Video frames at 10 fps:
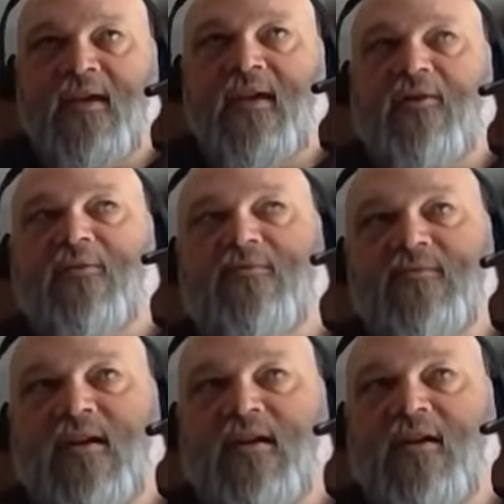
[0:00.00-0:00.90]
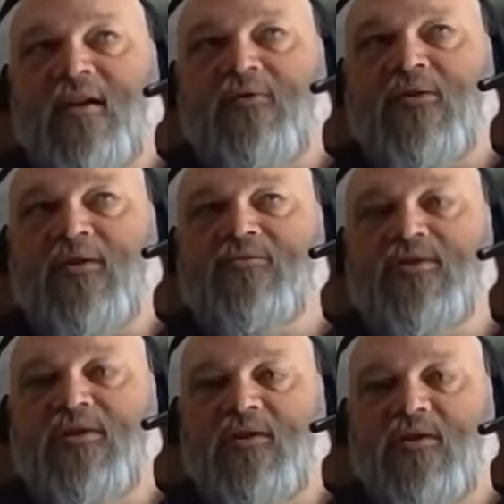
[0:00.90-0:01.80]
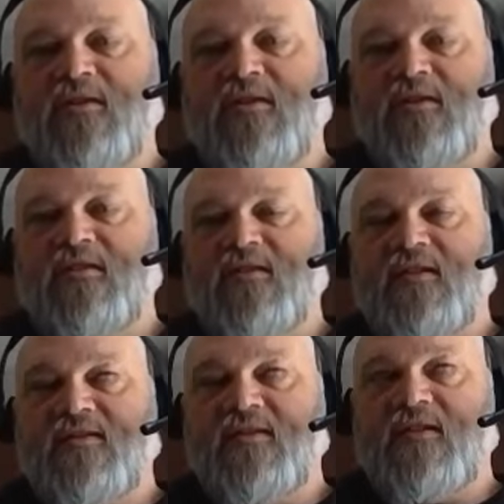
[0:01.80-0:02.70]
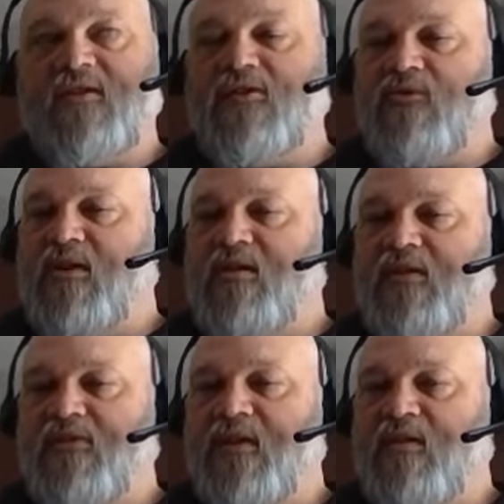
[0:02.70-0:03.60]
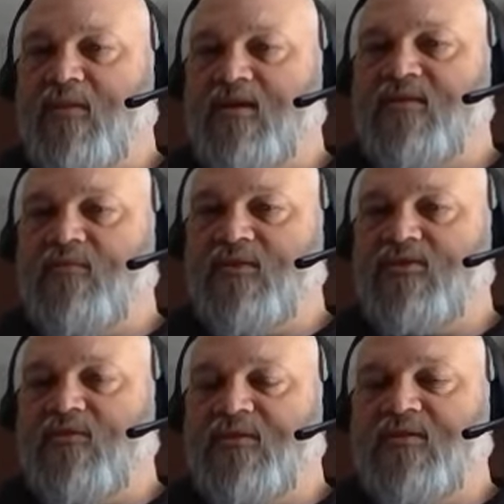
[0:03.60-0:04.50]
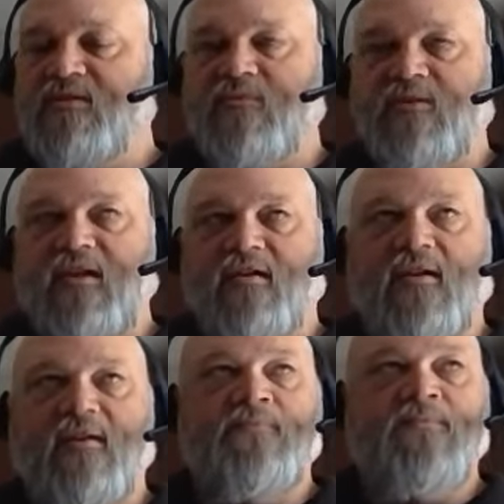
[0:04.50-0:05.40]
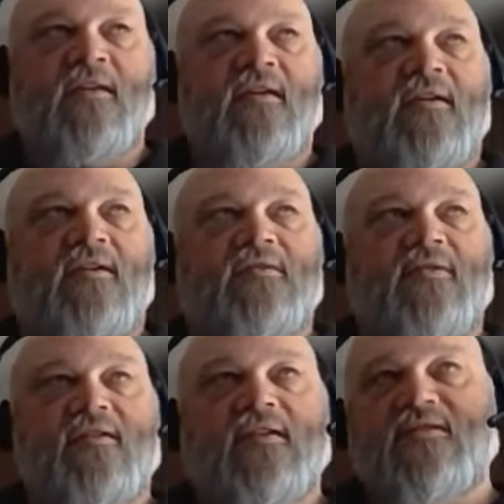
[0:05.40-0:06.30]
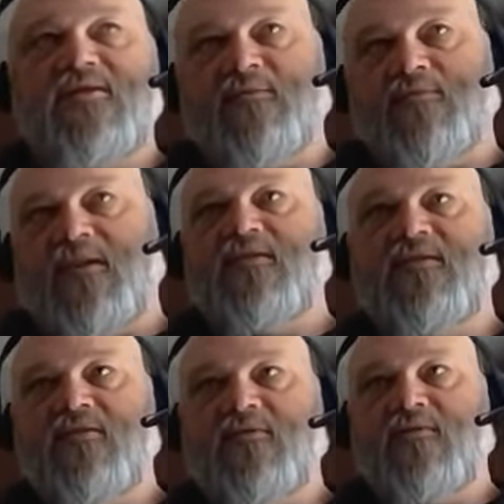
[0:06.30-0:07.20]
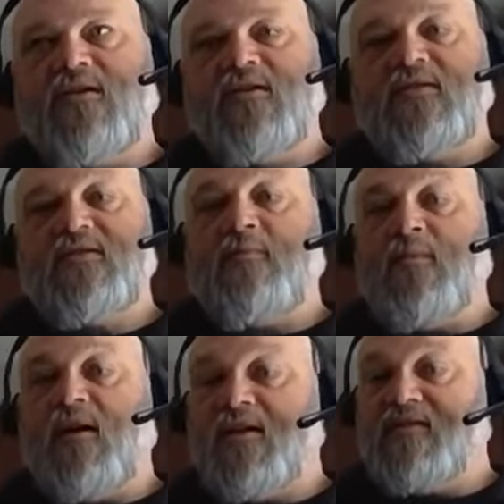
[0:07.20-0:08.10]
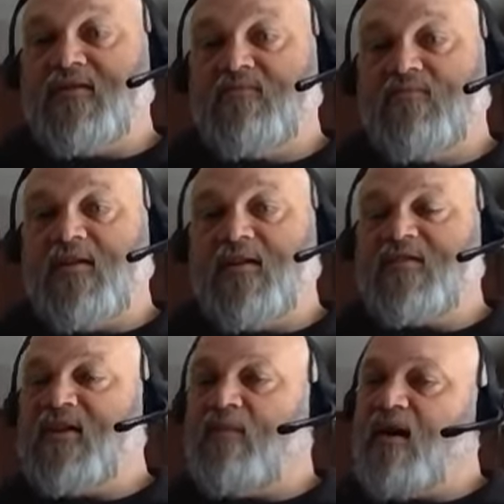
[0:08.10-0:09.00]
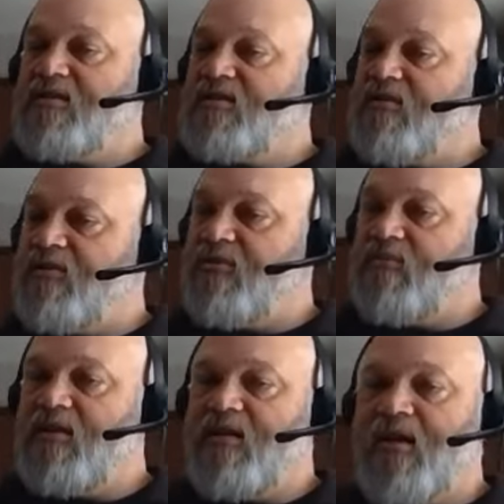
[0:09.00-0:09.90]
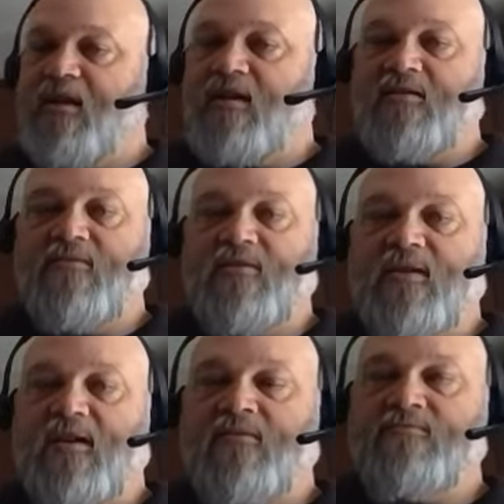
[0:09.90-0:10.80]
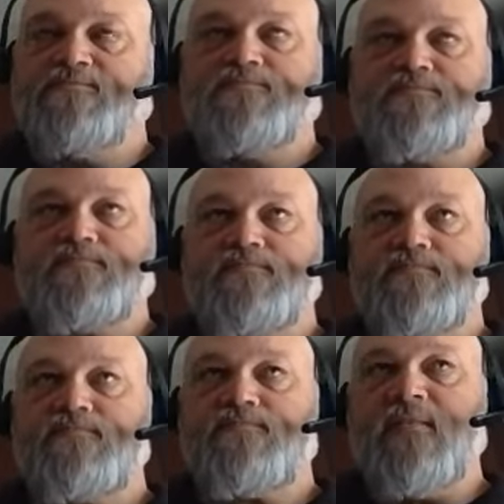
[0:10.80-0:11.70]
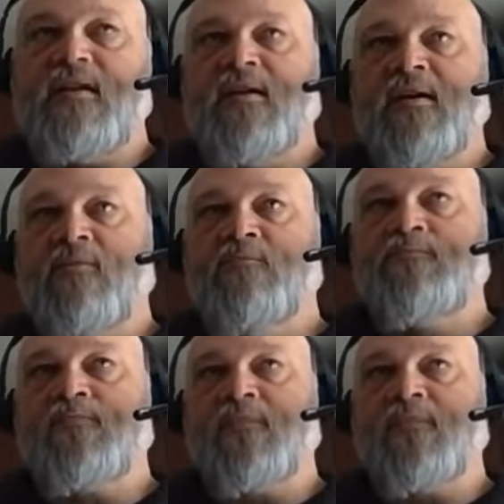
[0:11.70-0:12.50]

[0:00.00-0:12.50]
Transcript: you know, I, I thought this was good to let's, let's sit down and critically think about some of the choices that we're giving. So now let's jump into semis, because semis throw a little bit of kink into it now. Um,